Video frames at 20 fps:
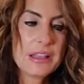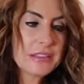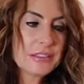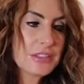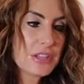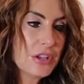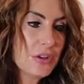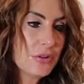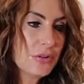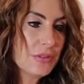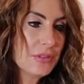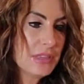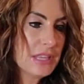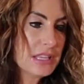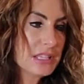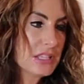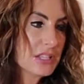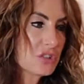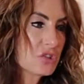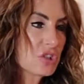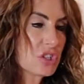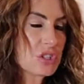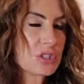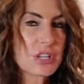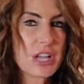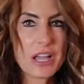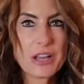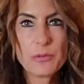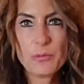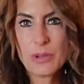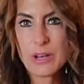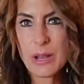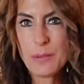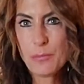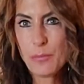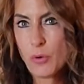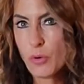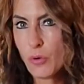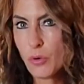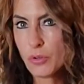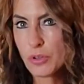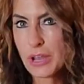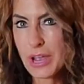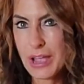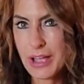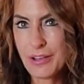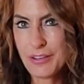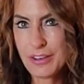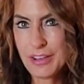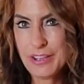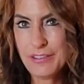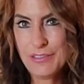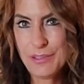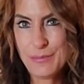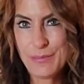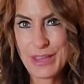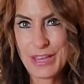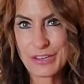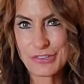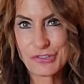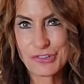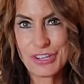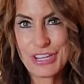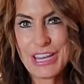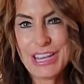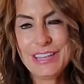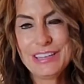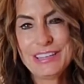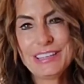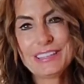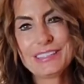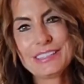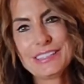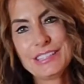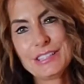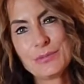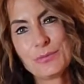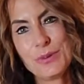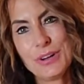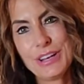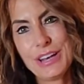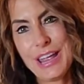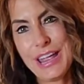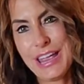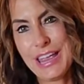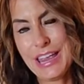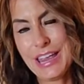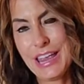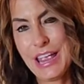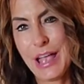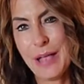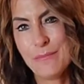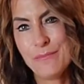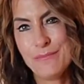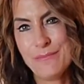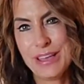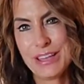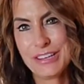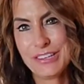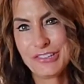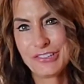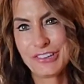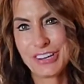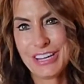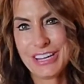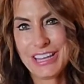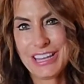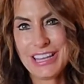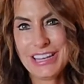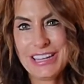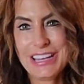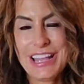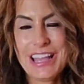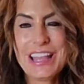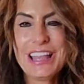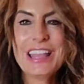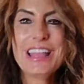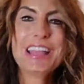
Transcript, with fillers: So this is just kind of what I pulled out of the pantry, and this is what a Mediterranean